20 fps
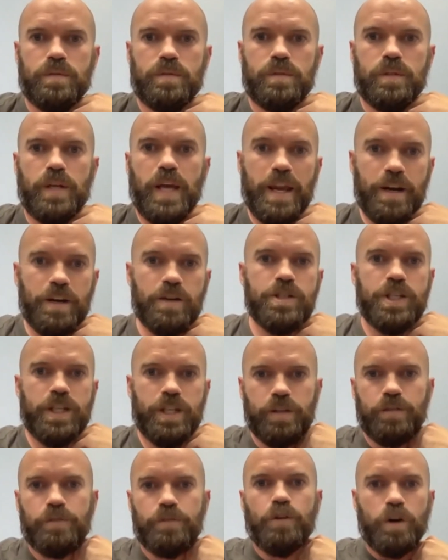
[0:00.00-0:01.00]
energy
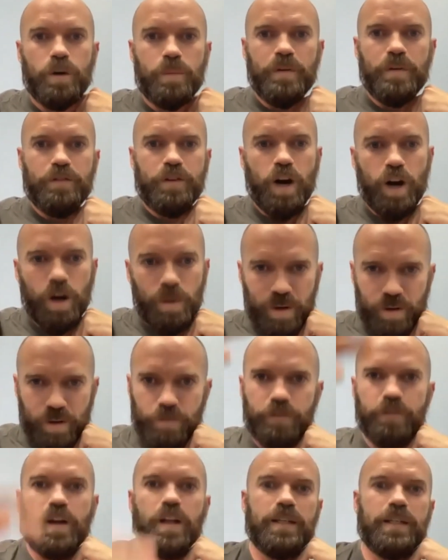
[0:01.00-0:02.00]
in the form of carbon
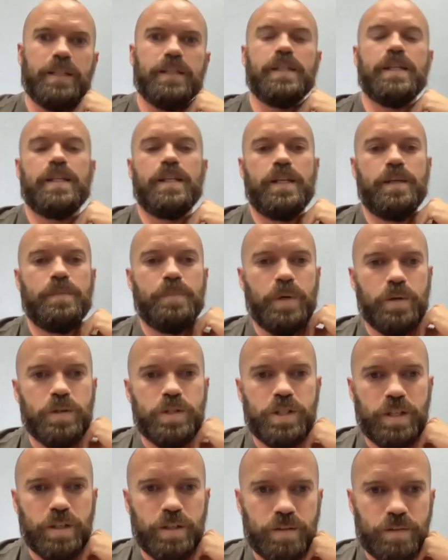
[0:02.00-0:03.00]
falling to the deep
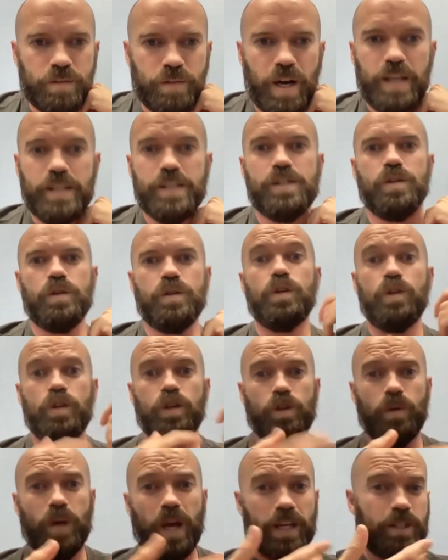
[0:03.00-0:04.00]
ocean, right? So
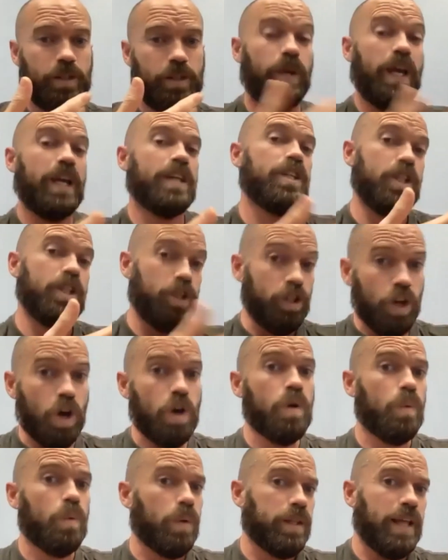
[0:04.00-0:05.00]
we actually
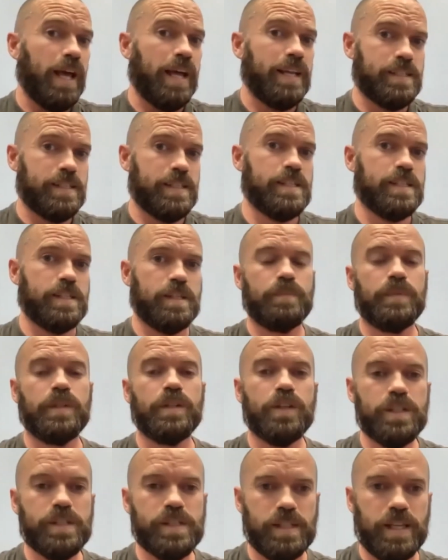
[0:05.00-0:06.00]
know what that system
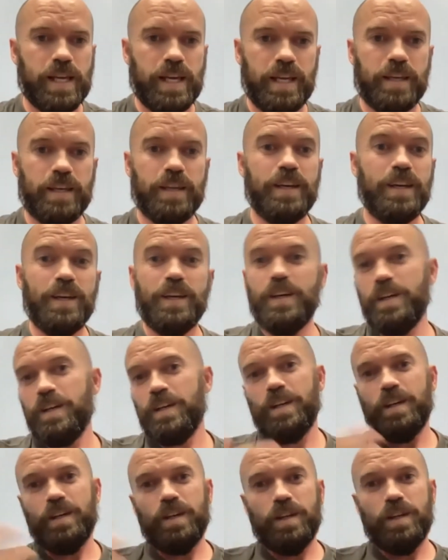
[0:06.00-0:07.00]
looks like
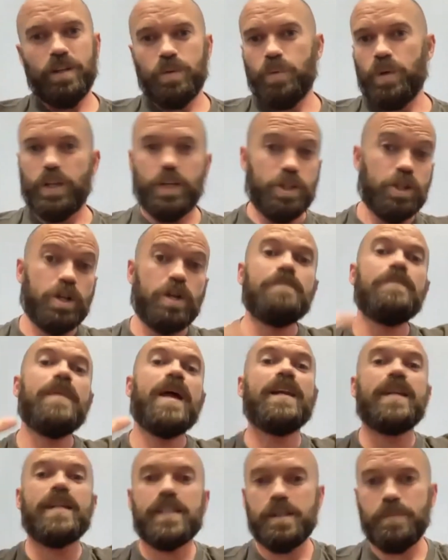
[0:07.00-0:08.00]
with a
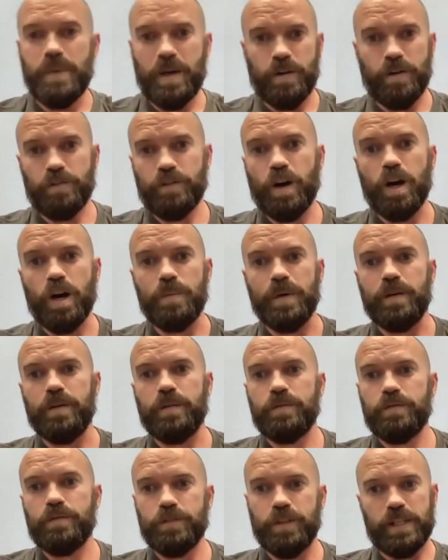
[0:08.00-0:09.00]
tremendous amount of
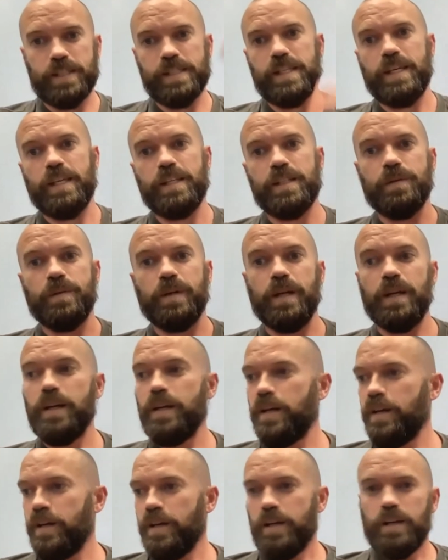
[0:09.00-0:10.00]
carbon fluxing into it.
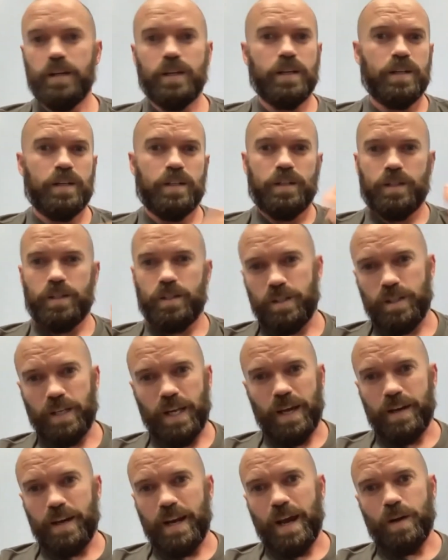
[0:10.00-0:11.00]

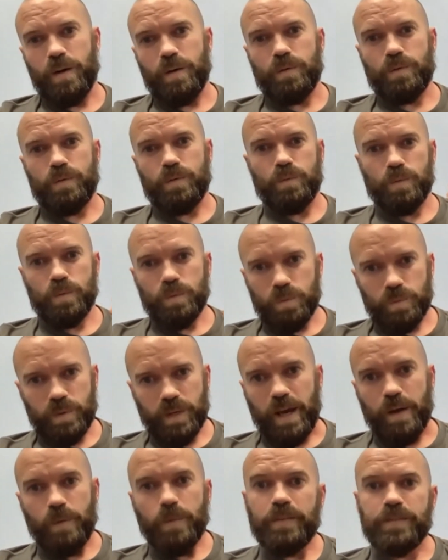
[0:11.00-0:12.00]
Now,
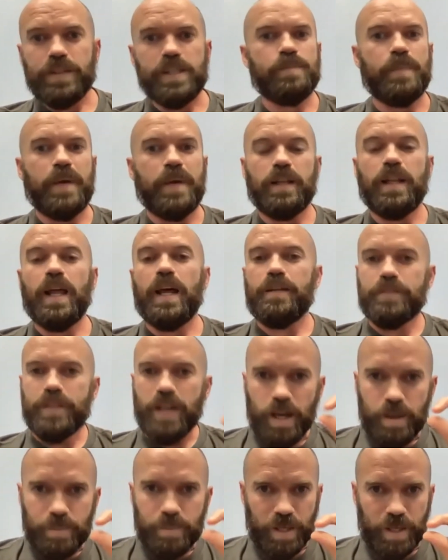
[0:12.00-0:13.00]
yeah, we have to spend a lot of
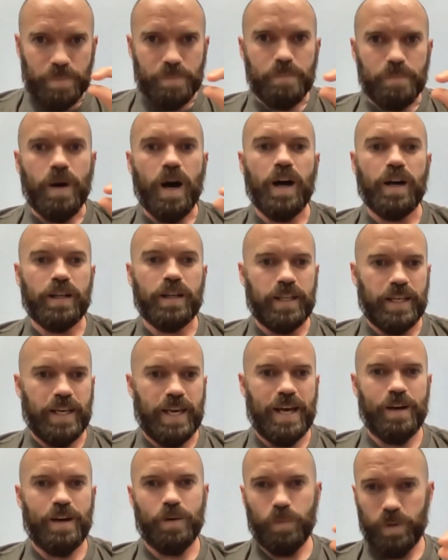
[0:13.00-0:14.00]
time like modeling
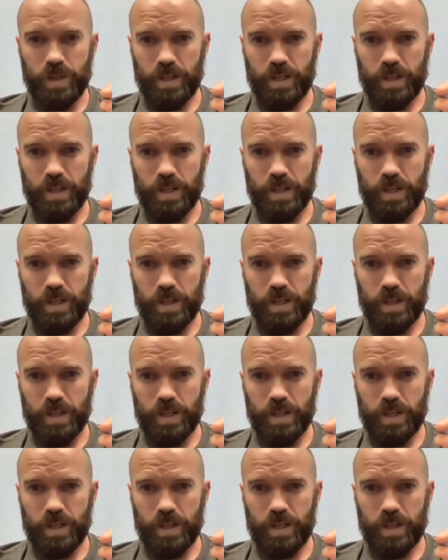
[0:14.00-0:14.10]
out what